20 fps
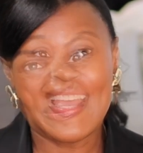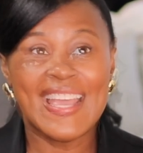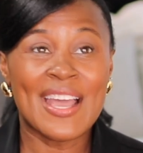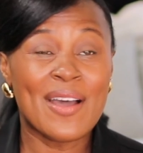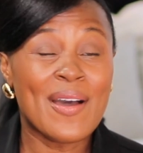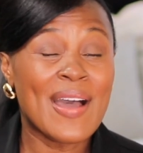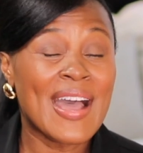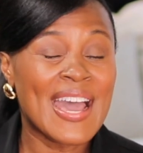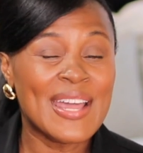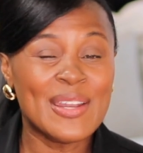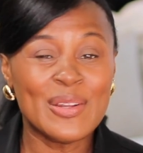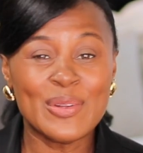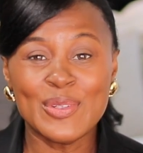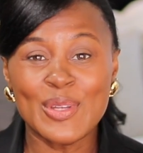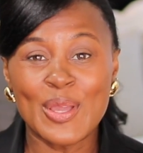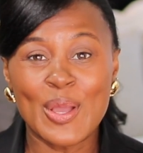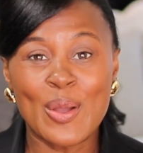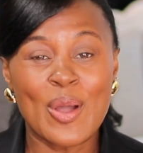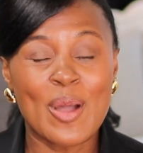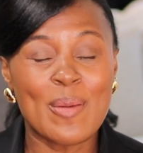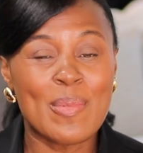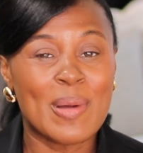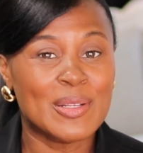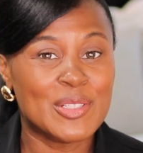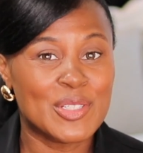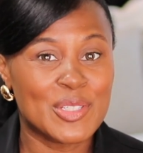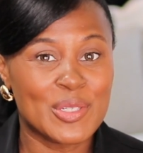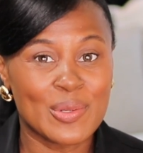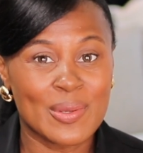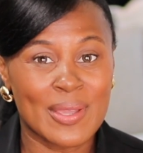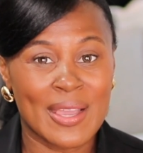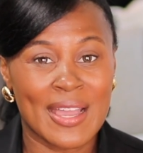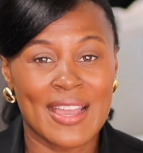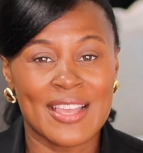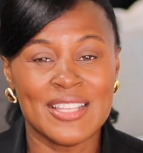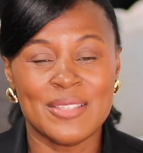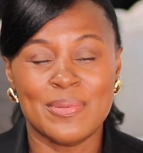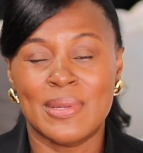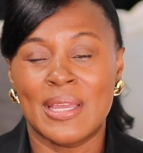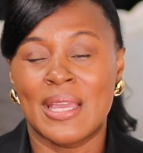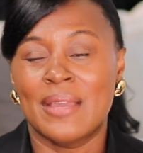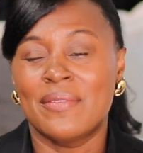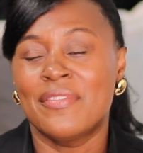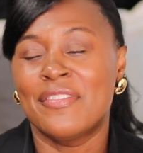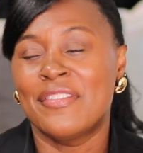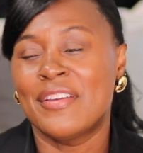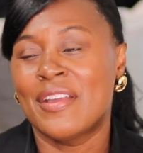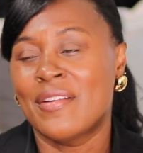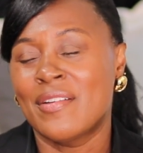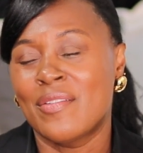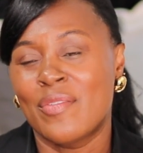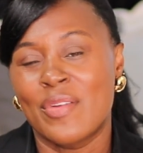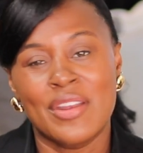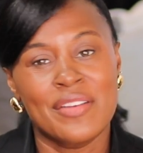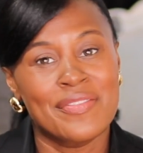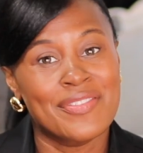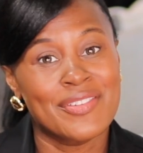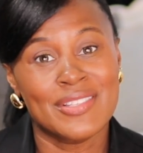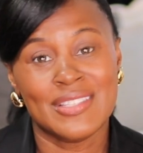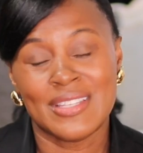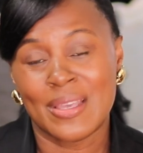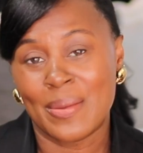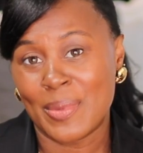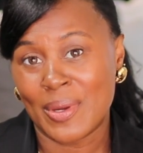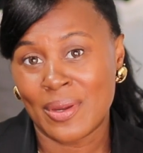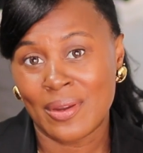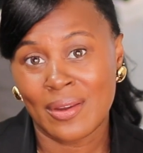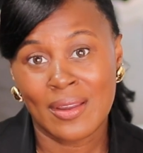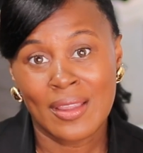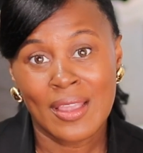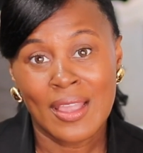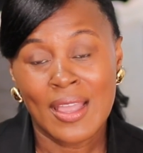Now, I don't know about you guys, but I am very ready for summer.